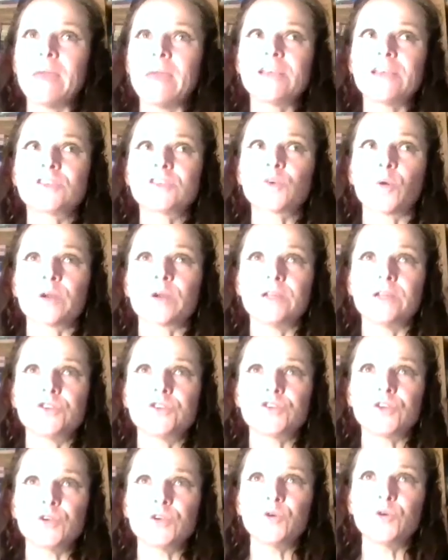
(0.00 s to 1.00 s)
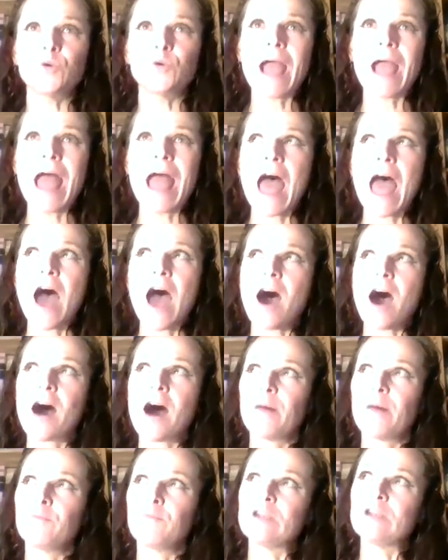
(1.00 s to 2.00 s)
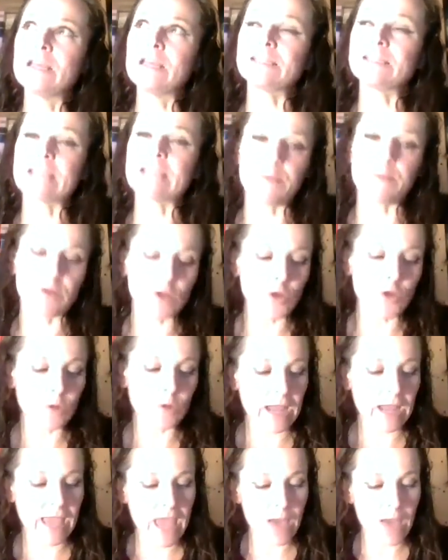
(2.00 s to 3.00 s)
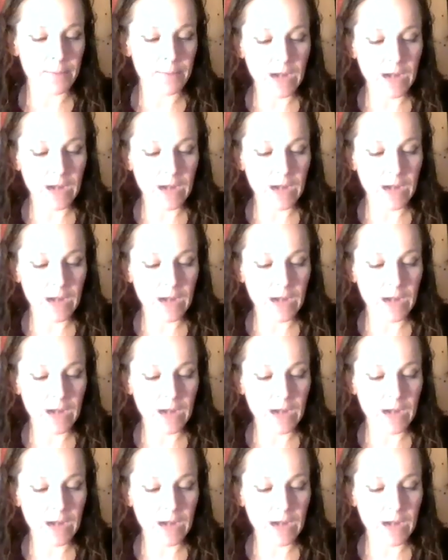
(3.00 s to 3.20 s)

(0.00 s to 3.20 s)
exhorted to re-examine who I am.